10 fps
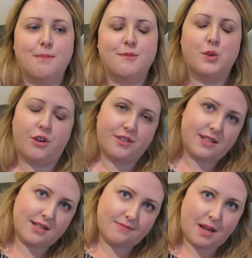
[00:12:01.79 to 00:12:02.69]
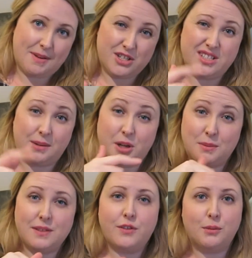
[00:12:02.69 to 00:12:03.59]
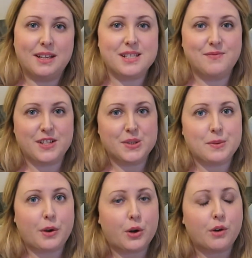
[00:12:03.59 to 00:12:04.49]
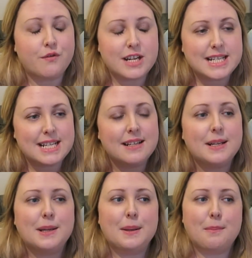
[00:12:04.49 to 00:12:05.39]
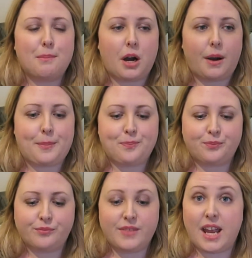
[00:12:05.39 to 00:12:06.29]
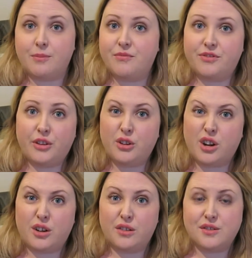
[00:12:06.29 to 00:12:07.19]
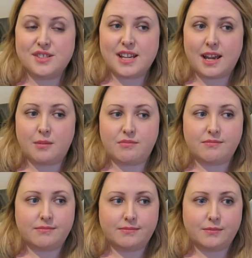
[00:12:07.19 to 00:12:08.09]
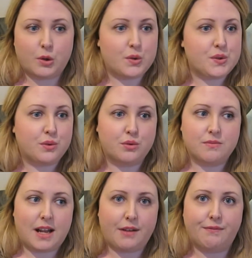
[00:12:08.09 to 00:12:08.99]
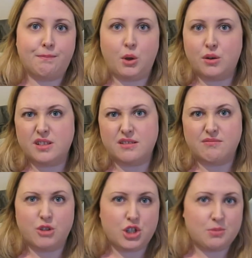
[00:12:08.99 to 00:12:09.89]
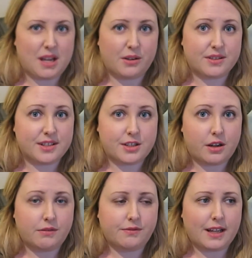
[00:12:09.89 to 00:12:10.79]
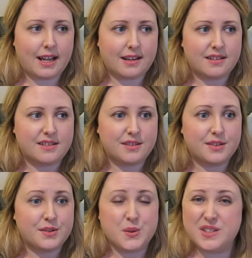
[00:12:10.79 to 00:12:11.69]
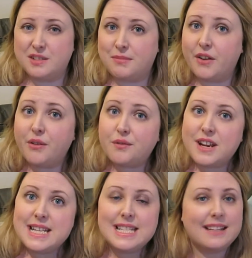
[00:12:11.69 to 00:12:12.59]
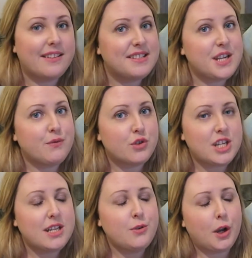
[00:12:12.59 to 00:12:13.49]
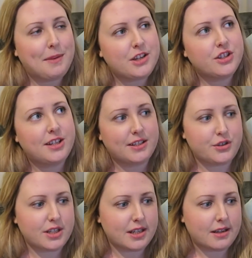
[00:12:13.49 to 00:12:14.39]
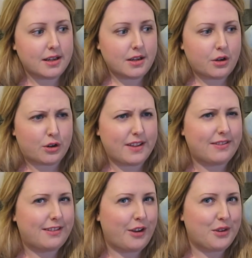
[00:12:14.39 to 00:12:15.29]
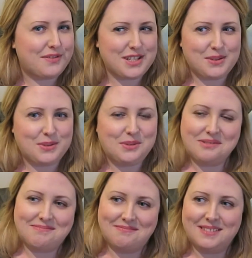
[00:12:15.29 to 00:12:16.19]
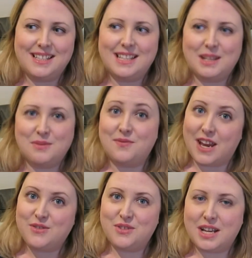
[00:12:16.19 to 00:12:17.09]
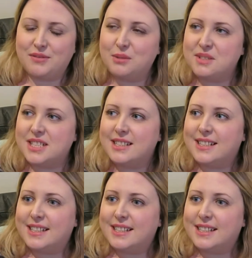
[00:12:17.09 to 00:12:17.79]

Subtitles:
So Kirsty, I mentioned I'm going to be filming some videos with her on Friday, but yeah, the other girls also have blogs and YouTube channels and stuff, and so does some of my other friends like Lindsay and Roisin, who I mentioned yesterday, or in the other video, because yesterday I filmed it.